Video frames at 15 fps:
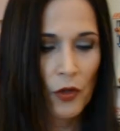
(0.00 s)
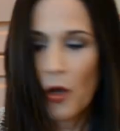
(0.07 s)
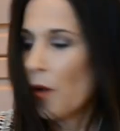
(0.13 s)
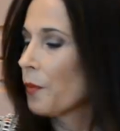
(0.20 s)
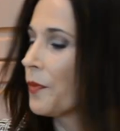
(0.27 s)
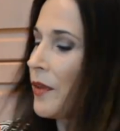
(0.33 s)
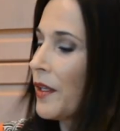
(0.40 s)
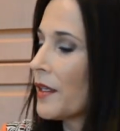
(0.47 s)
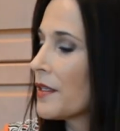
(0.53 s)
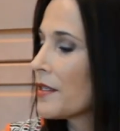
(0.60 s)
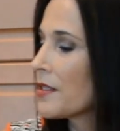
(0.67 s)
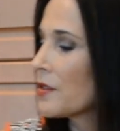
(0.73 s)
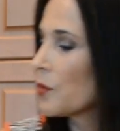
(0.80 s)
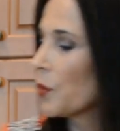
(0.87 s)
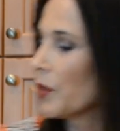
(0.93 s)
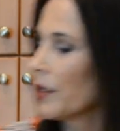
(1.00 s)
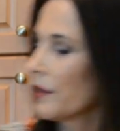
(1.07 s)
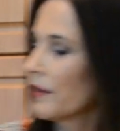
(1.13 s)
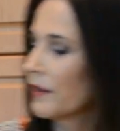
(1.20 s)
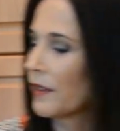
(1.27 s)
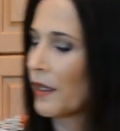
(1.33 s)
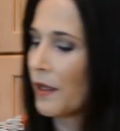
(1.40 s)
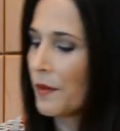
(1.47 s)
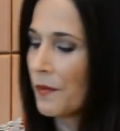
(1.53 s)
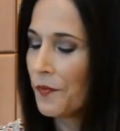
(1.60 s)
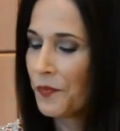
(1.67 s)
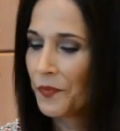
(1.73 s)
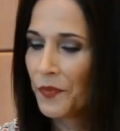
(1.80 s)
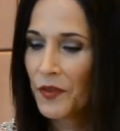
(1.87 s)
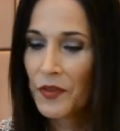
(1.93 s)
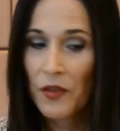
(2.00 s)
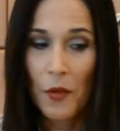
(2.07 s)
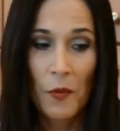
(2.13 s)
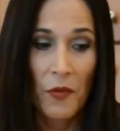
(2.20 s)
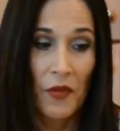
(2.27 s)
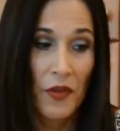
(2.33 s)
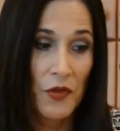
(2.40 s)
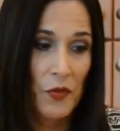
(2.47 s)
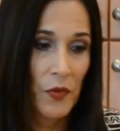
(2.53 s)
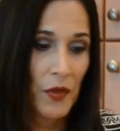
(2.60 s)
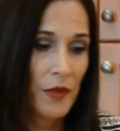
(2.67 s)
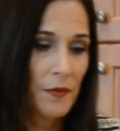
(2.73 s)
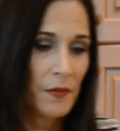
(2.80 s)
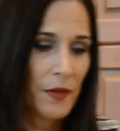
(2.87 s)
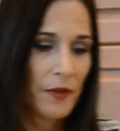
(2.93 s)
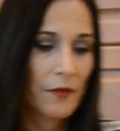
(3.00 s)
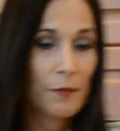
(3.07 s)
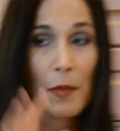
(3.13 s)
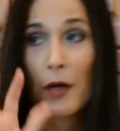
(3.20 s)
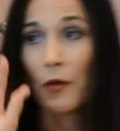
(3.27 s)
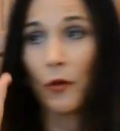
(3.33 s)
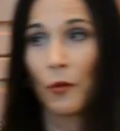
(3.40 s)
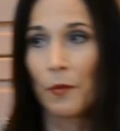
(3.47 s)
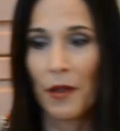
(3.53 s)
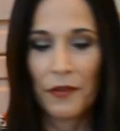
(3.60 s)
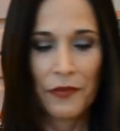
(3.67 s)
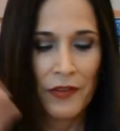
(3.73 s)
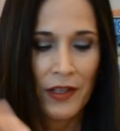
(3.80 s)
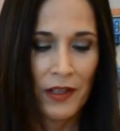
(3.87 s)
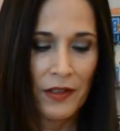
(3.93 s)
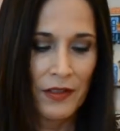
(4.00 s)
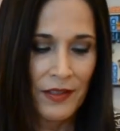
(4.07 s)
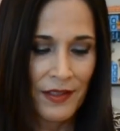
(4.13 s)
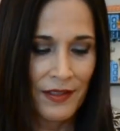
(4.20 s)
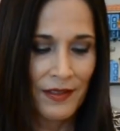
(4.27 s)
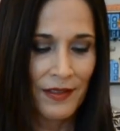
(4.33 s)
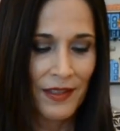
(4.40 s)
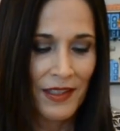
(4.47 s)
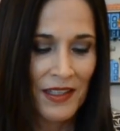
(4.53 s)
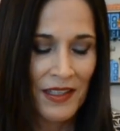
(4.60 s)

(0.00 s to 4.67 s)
top this with some of the shrimp. Pardon my fingers.